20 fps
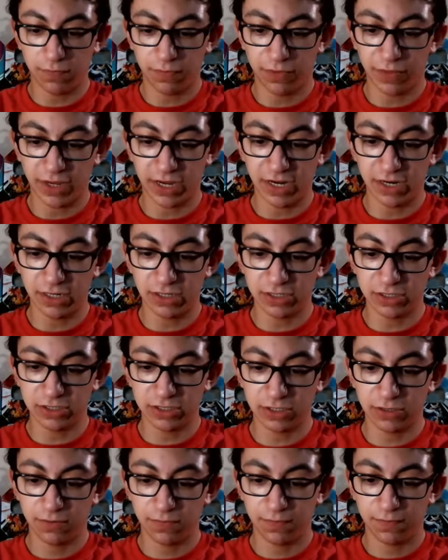That
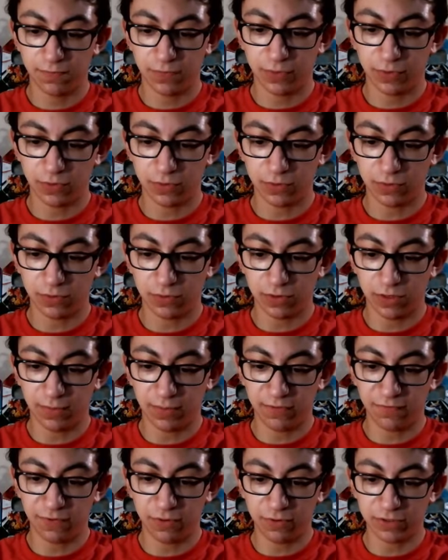is, let me
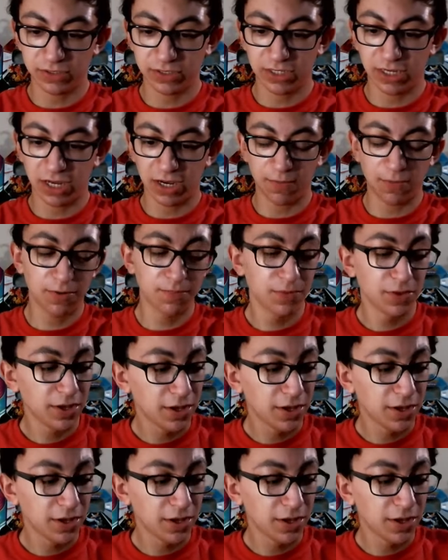focus the camera.